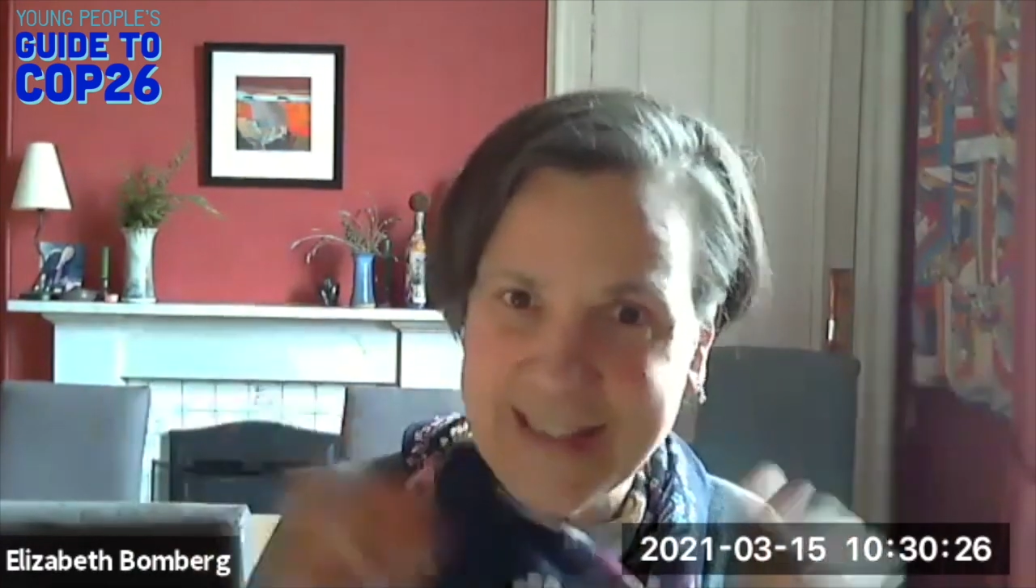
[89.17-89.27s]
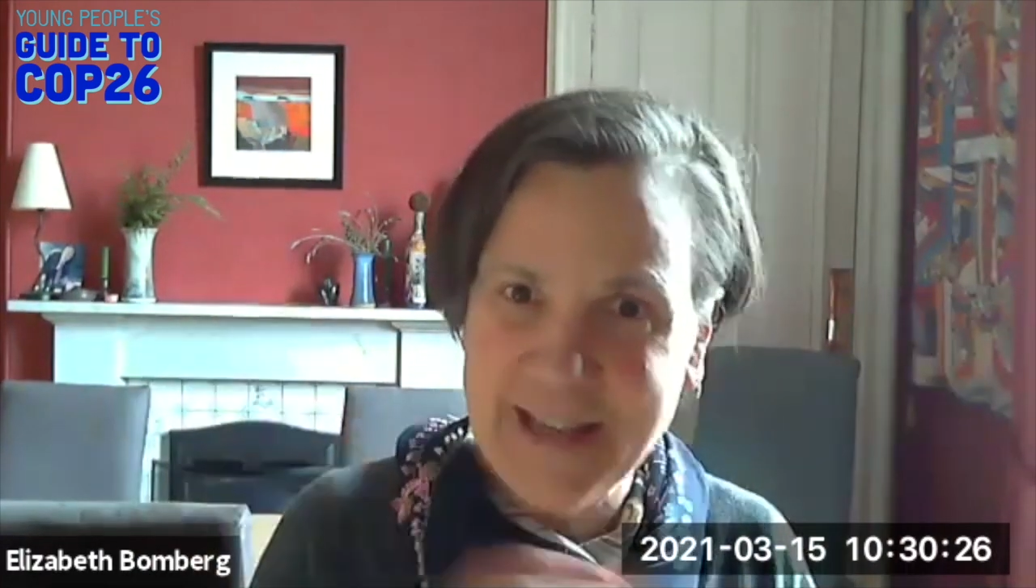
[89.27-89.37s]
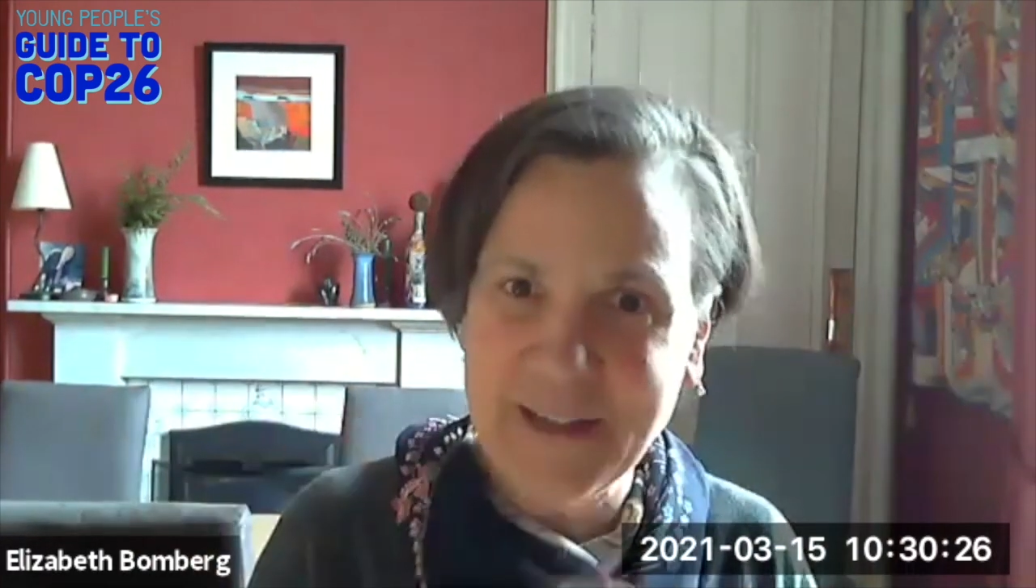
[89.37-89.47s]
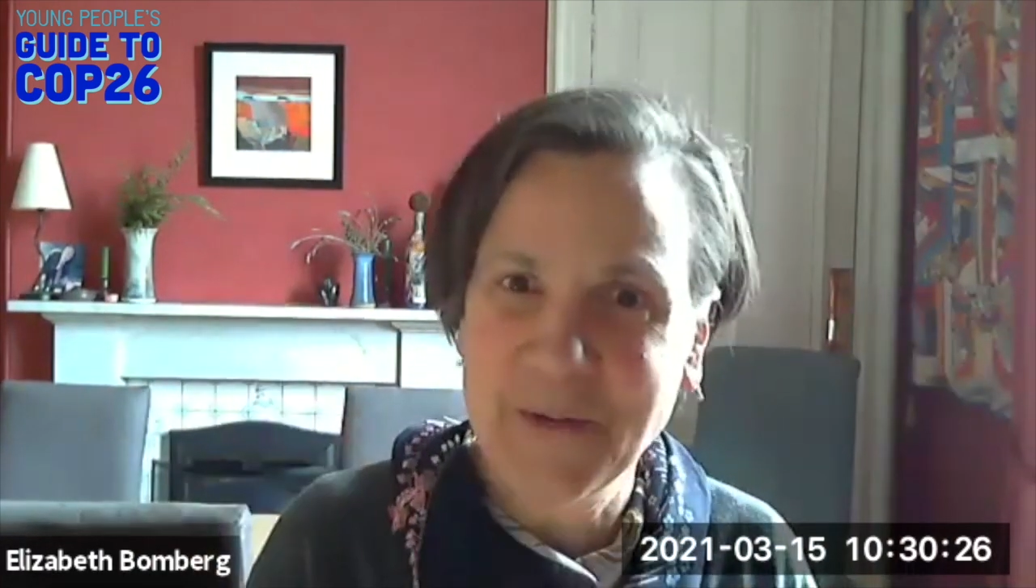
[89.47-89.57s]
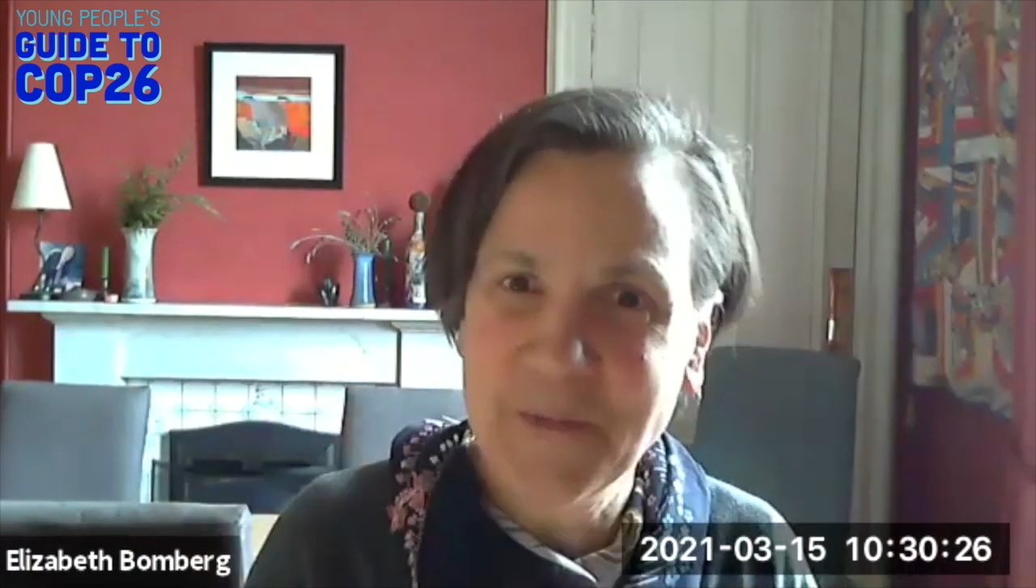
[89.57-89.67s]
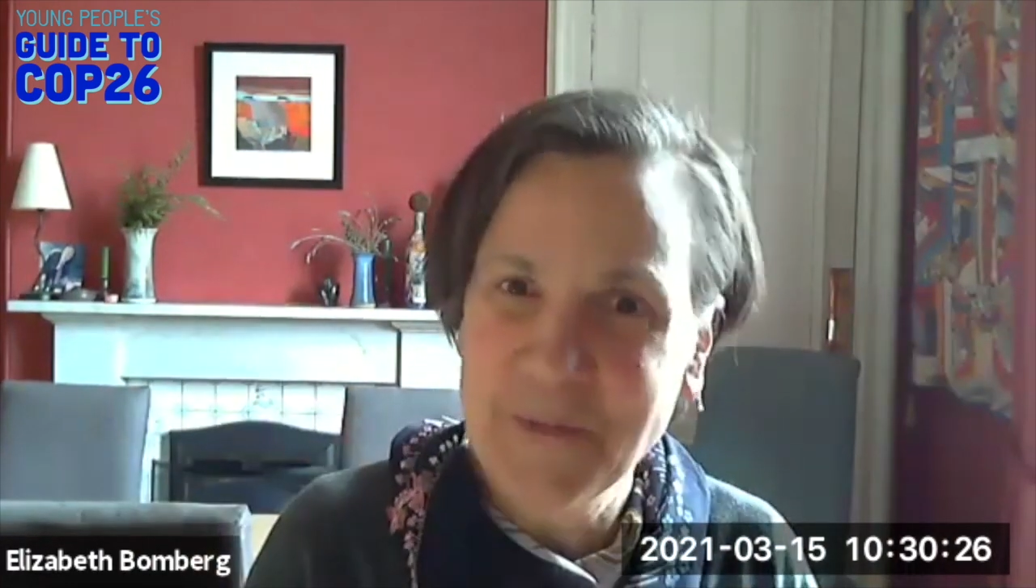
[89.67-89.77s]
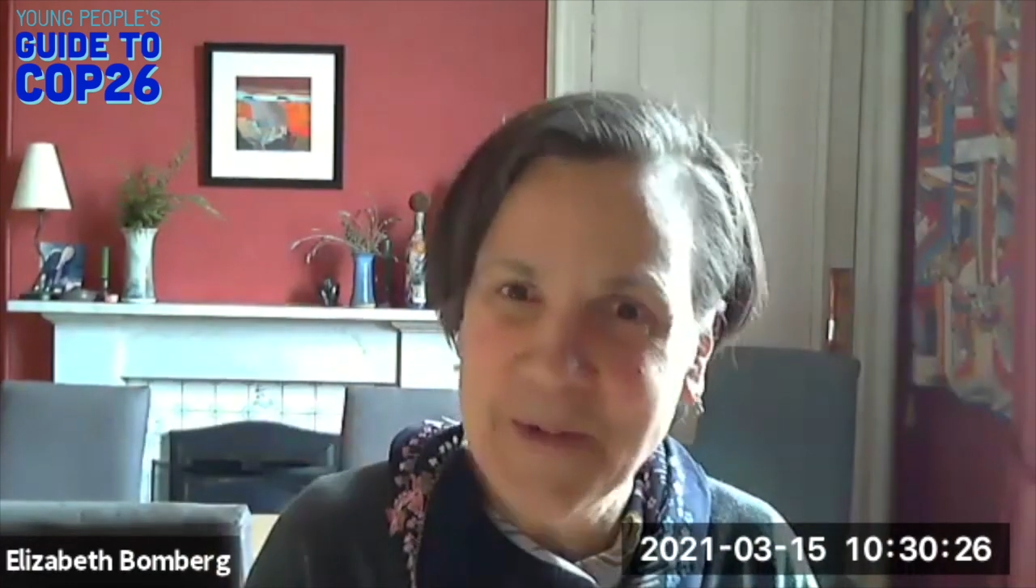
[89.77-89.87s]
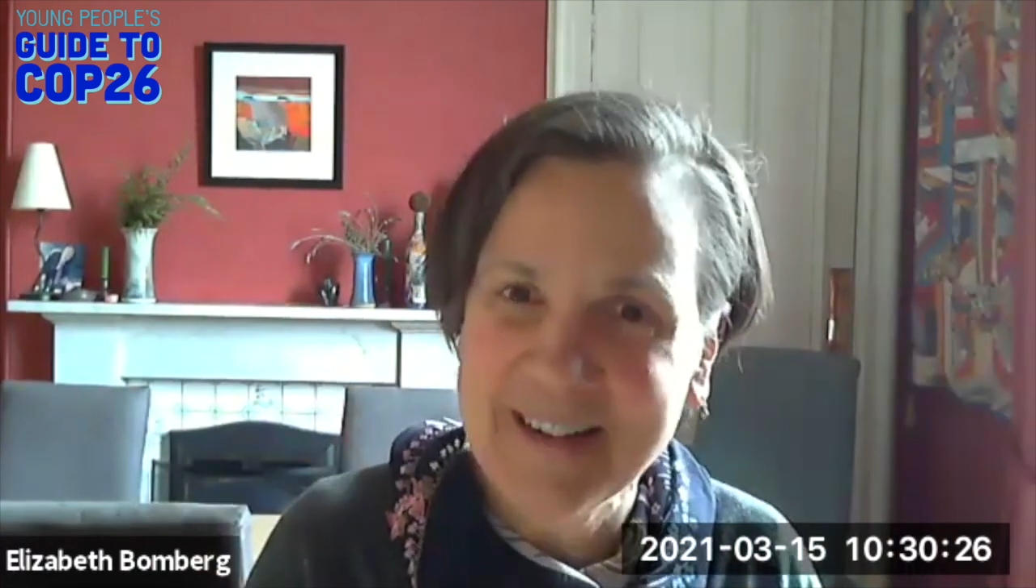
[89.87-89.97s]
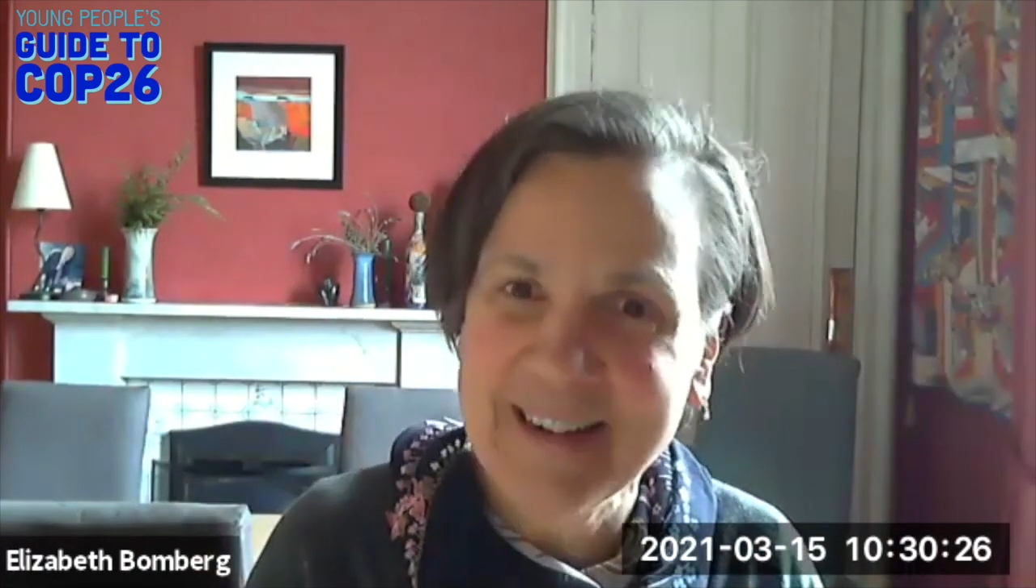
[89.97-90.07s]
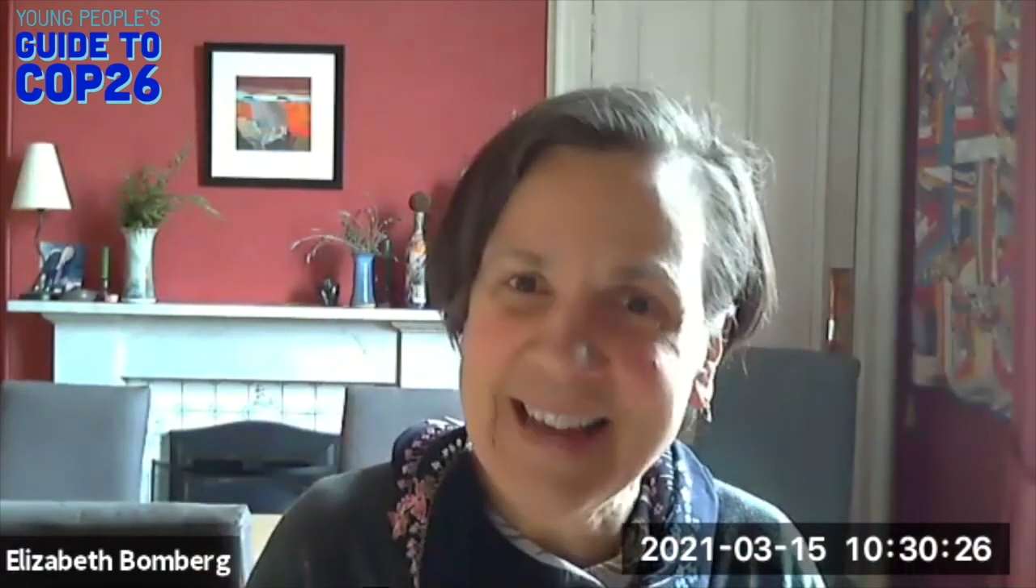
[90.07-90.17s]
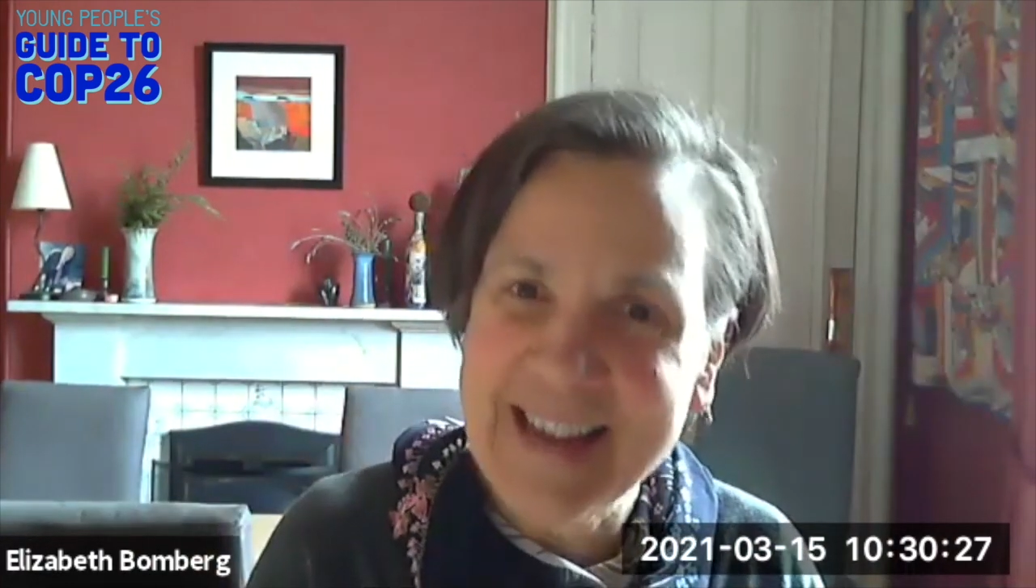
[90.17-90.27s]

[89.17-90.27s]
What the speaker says: till we're